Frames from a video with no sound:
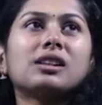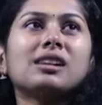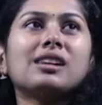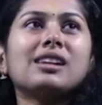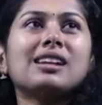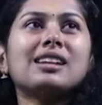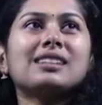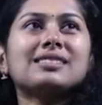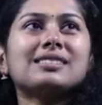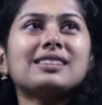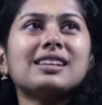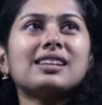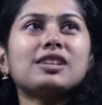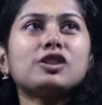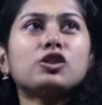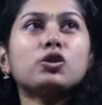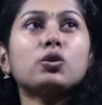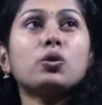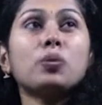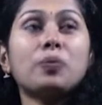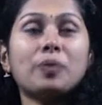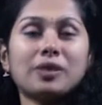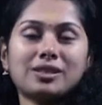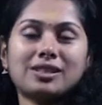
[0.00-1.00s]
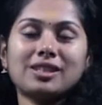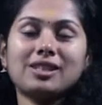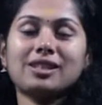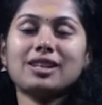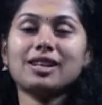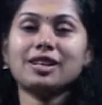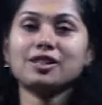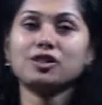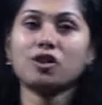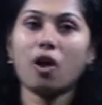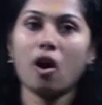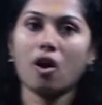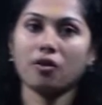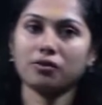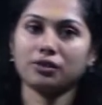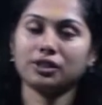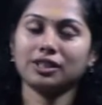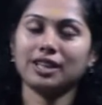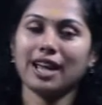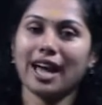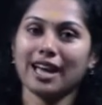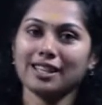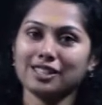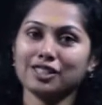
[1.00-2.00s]
Less than 2% of the
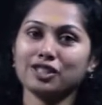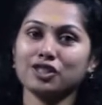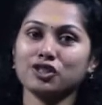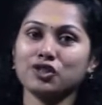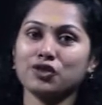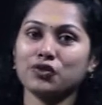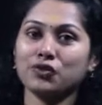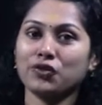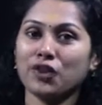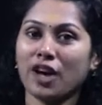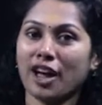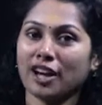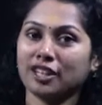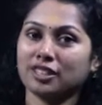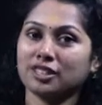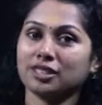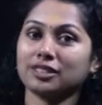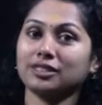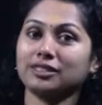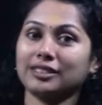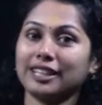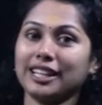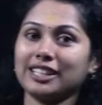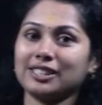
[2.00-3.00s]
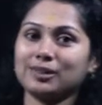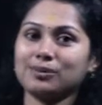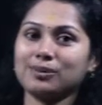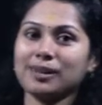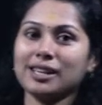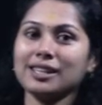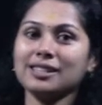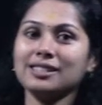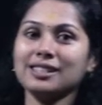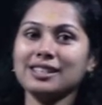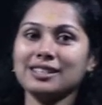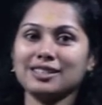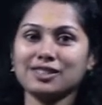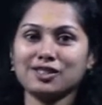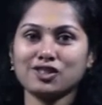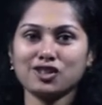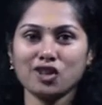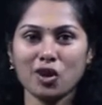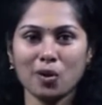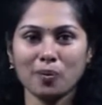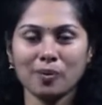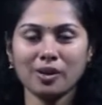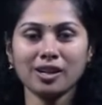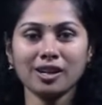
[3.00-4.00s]
digestion of fat takes place in
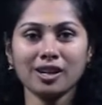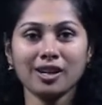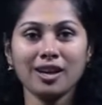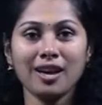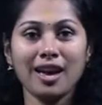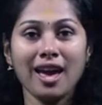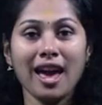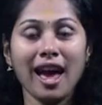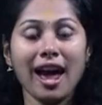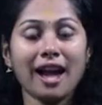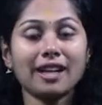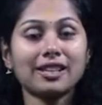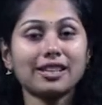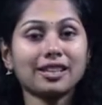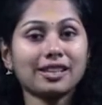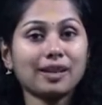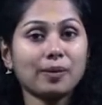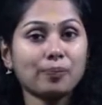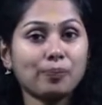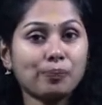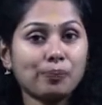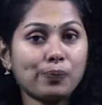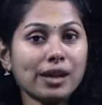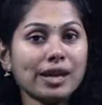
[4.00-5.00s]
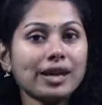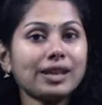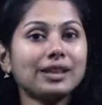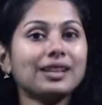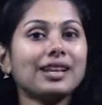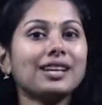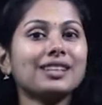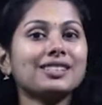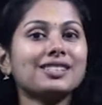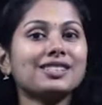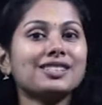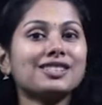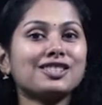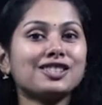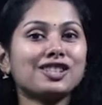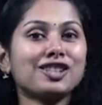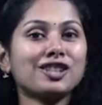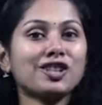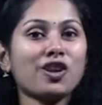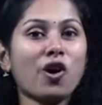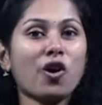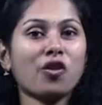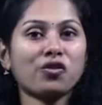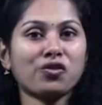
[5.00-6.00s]
stomach, and the complete
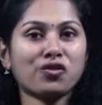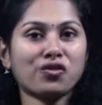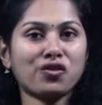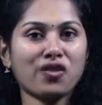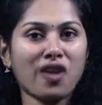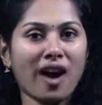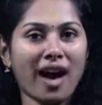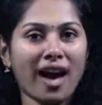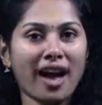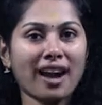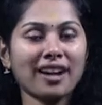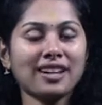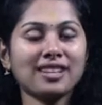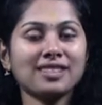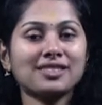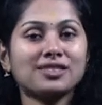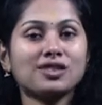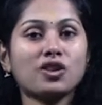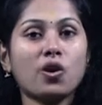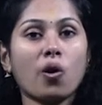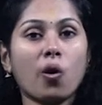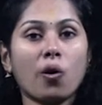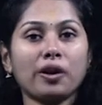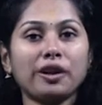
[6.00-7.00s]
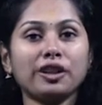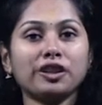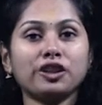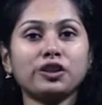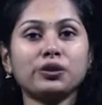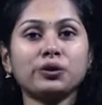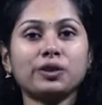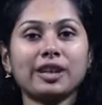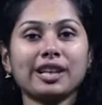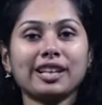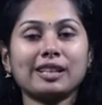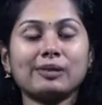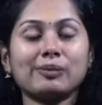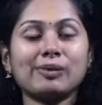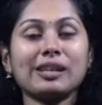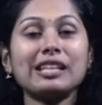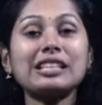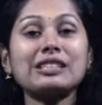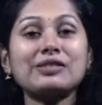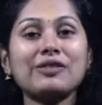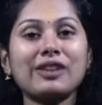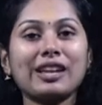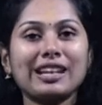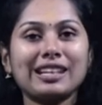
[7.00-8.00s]
digestion of fat is going to take
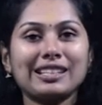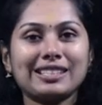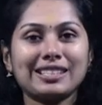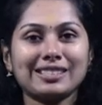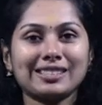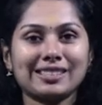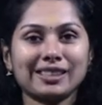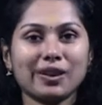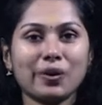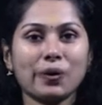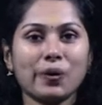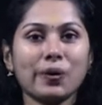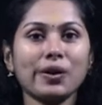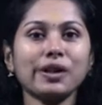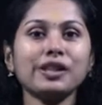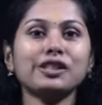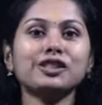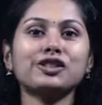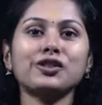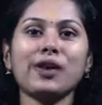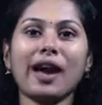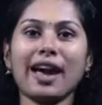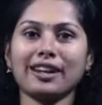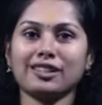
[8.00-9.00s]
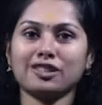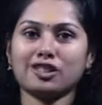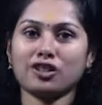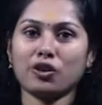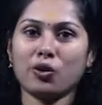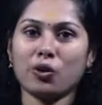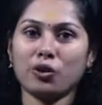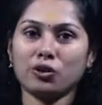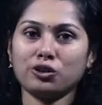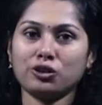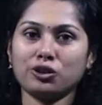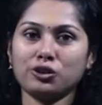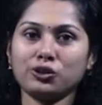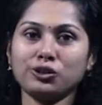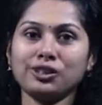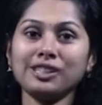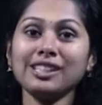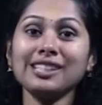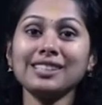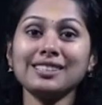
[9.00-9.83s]
place when it is going to enter onto the